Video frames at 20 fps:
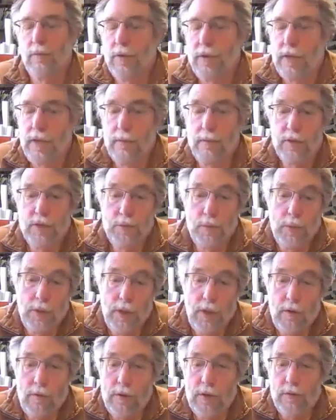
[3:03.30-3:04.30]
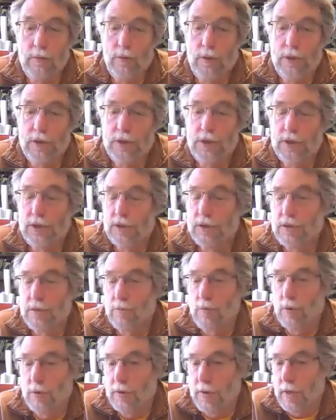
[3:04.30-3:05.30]
that with the image below it, which
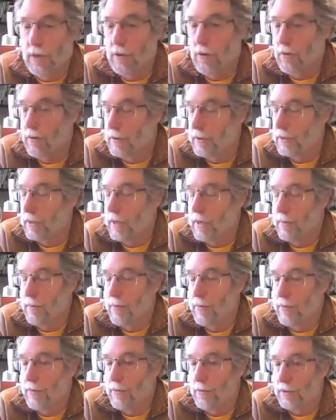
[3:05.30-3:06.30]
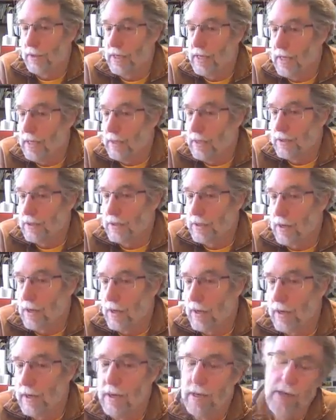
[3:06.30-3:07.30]
is what they call the type 13
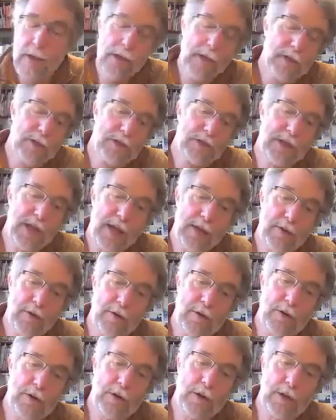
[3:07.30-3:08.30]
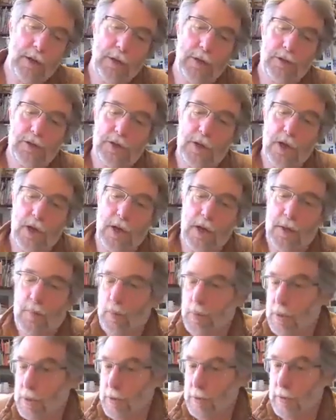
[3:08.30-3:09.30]
sky, standard clear
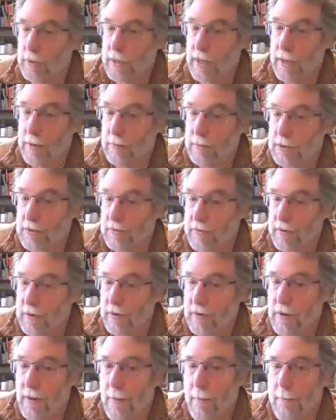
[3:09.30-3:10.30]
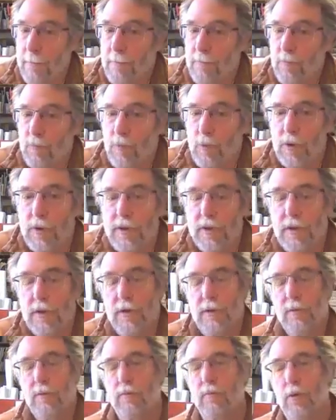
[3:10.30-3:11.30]
sky, polluted atmosphere,
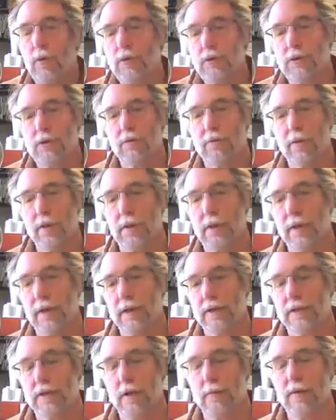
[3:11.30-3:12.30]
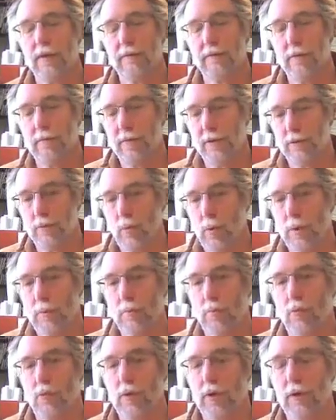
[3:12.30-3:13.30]
where most of the light is coming from this
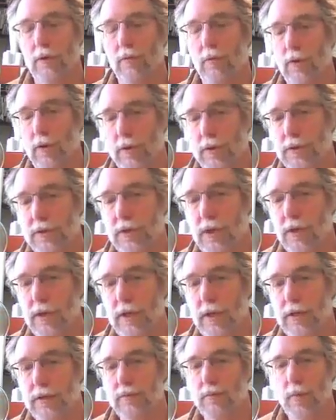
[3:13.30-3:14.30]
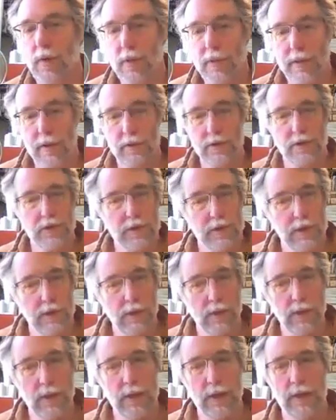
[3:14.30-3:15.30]
one point where the sun is, but there's
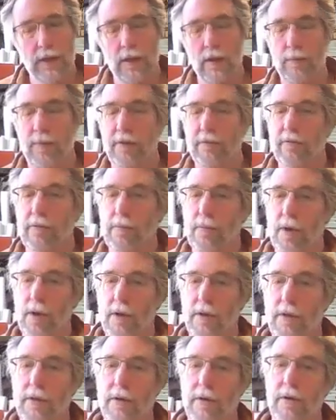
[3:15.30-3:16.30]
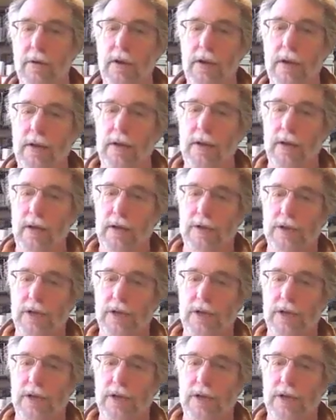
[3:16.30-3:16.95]
still light coming from other